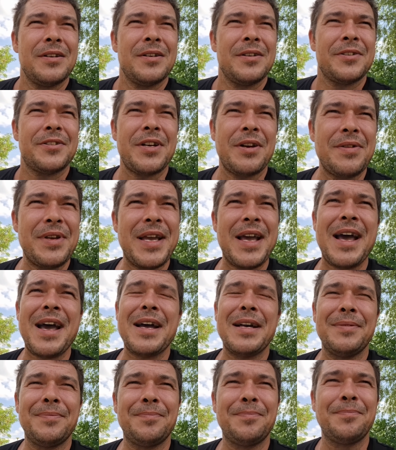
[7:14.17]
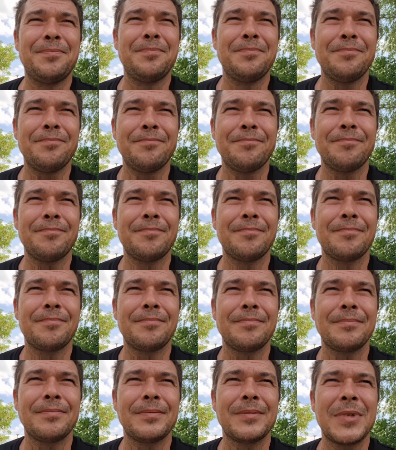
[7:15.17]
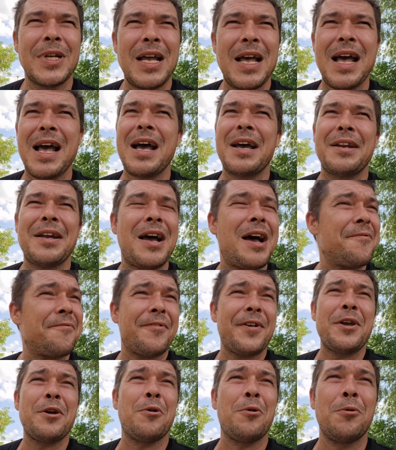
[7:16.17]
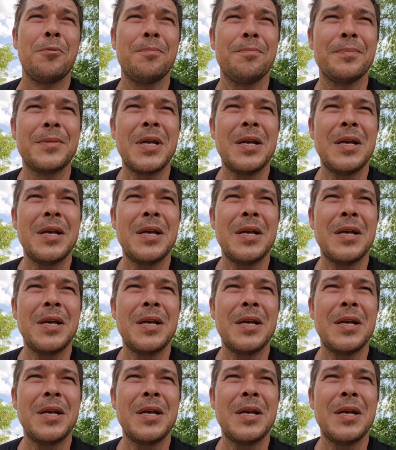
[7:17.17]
So yeah, and I feel